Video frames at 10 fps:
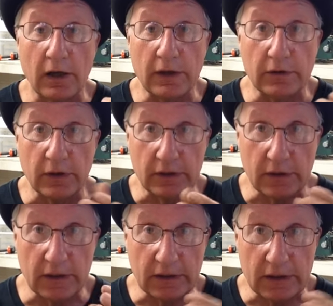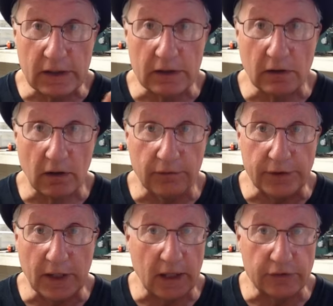in the heat of the
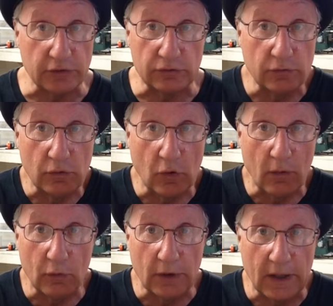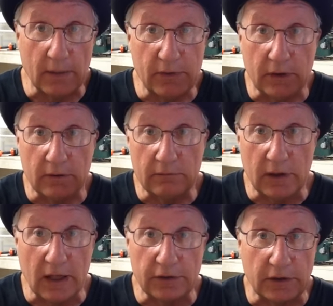day, just normal ambient
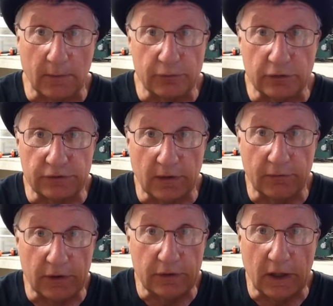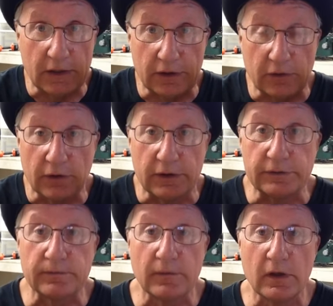air temperature, 70, 80 degrees,